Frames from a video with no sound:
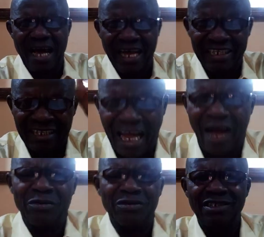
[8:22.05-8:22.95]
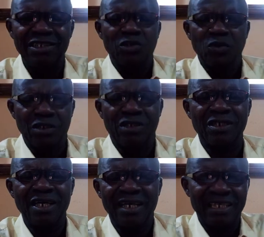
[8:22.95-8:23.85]
and the noun in
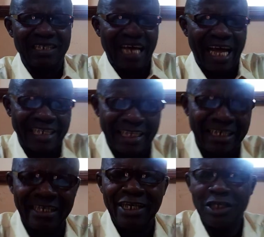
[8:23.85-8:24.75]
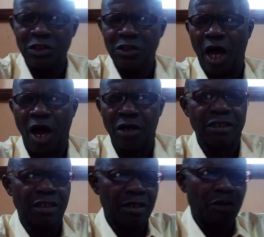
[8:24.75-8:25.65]
Daddy, dog,
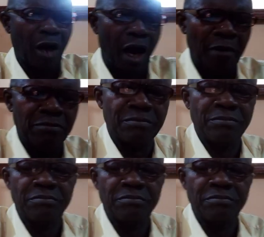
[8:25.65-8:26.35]
come,